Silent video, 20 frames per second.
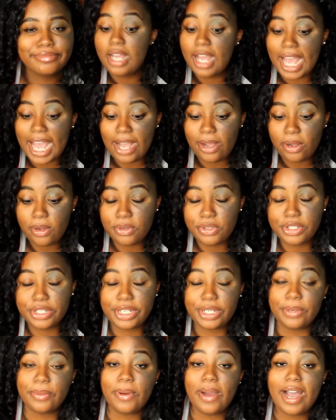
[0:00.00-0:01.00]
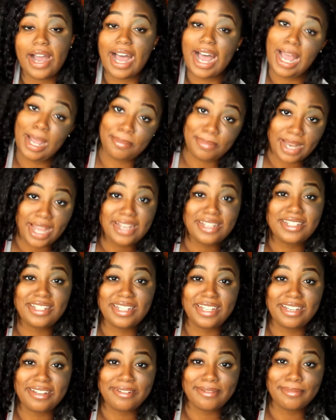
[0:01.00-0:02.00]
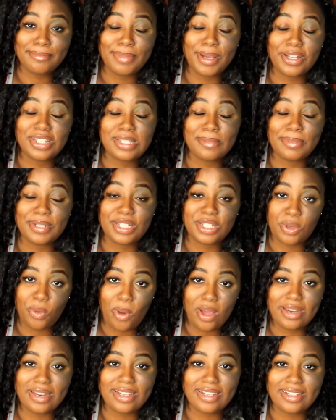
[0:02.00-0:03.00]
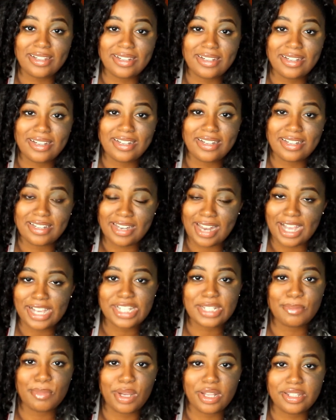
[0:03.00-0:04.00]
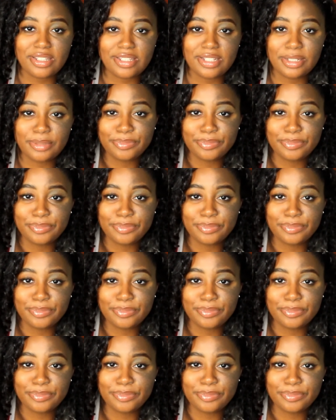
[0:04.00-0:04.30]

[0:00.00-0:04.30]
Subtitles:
How old are you? I'm 19, about to be 20 next month.